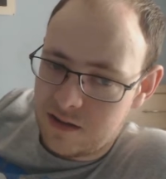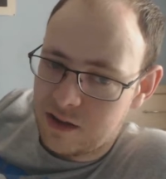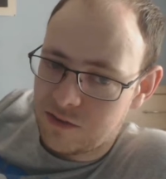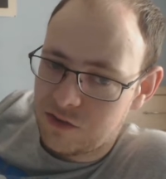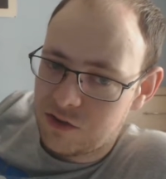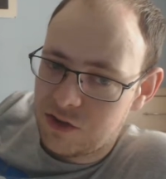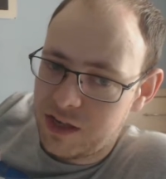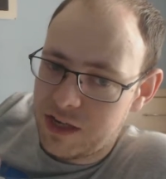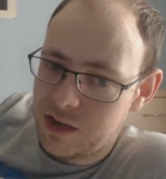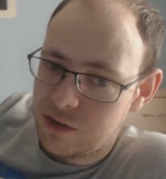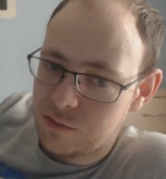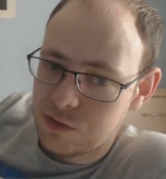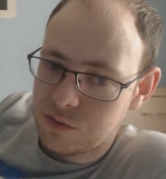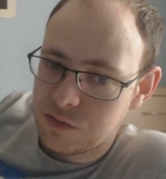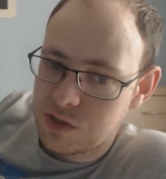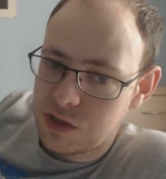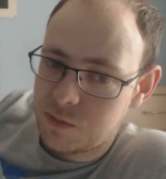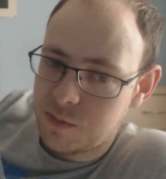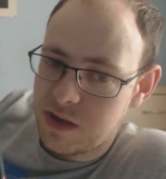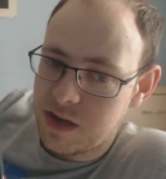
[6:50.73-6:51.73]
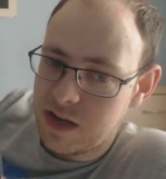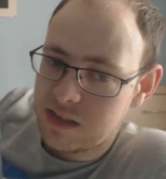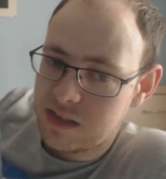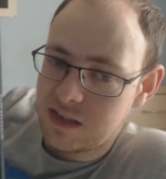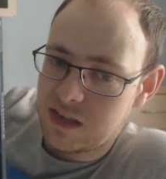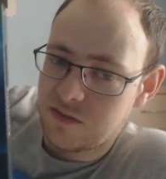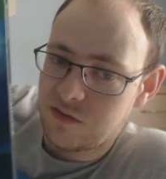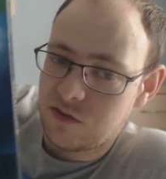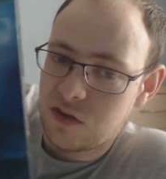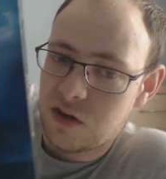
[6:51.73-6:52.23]
I've cleared up some
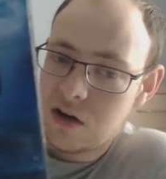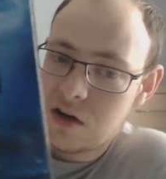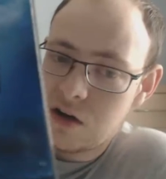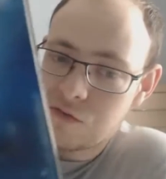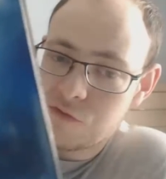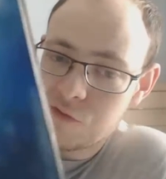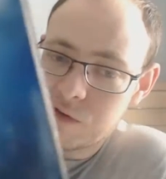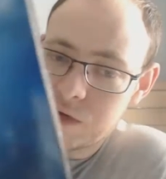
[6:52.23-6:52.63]
space and I've got all